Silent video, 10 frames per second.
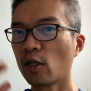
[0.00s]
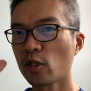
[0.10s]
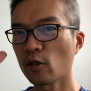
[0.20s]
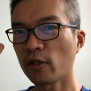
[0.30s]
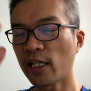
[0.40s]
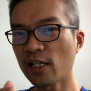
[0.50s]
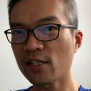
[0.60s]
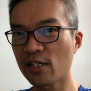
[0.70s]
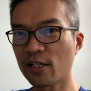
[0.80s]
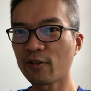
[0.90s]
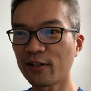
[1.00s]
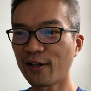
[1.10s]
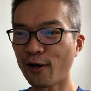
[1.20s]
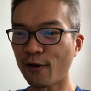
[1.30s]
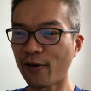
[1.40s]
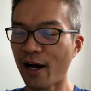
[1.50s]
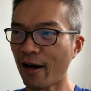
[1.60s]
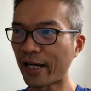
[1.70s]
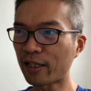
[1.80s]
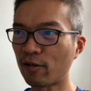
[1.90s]
So here's the secret of how
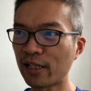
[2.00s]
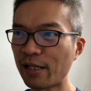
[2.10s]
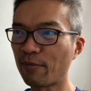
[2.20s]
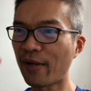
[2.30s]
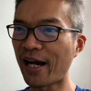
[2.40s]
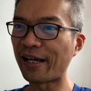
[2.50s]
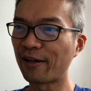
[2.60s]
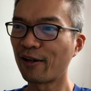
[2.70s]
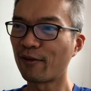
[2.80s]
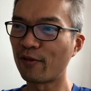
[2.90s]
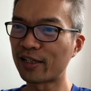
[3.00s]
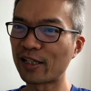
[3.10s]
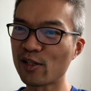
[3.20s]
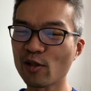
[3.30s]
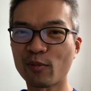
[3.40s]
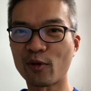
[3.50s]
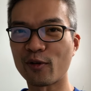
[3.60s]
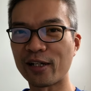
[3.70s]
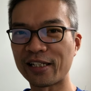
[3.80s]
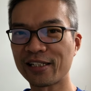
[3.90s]
I calculate my returns of
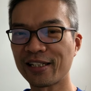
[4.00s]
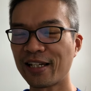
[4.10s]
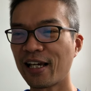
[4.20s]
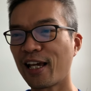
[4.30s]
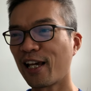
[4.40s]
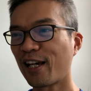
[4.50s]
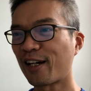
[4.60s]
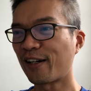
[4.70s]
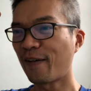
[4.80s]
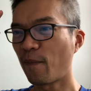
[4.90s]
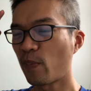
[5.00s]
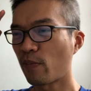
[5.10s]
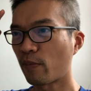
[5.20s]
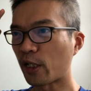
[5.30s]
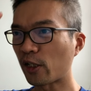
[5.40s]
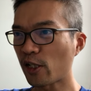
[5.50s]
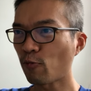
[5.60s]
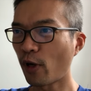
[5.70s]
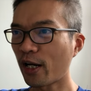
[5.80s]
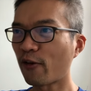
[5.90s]
borrowings.
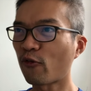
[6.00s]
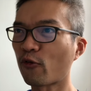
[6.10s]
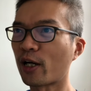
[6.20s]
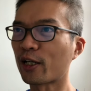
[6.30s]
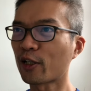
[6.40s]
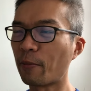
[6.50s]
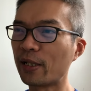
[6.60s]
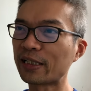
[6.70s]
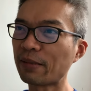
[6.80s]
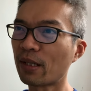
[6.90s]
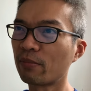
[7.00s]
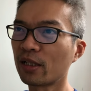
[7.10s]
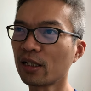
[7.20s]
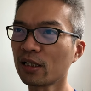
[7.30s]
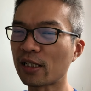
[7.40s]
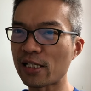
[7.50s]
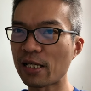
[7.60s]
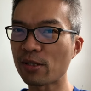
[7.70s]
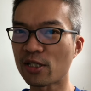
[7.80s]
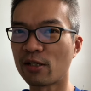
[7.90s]
Because one of community member, his
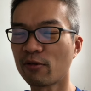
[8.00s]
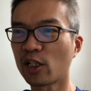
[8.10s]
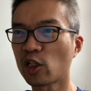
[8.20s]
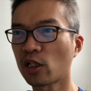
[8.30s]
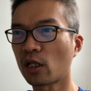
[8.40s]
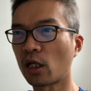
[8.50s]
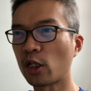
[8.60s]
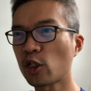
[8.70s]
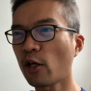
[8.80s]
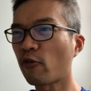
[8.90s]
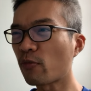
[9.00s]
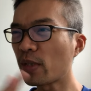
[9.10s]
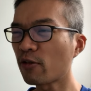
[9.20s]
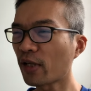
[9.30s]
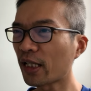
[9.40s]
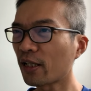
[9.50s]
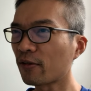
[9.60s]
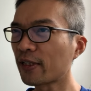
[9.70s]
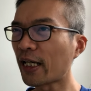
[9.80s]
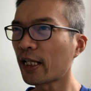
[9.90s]
name is Niraj, he shared with me right
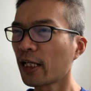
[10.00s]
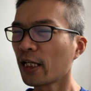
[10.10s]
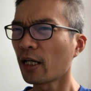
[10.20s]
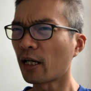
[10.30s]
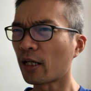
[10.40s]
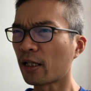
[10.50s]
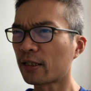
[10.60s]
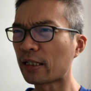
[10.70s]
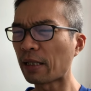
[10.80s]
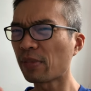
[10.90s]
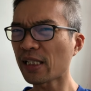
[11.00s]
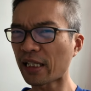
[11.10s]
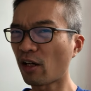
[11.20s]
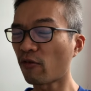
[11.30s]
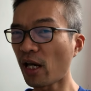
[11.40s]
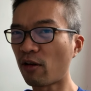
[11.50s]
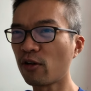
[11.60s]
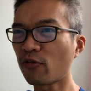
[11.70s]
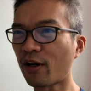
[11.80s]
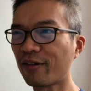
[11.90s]
now that the numbers are kind of
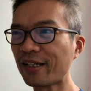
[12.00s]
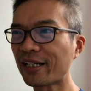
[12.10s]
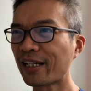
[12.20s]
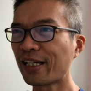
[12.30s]
airy-fairy.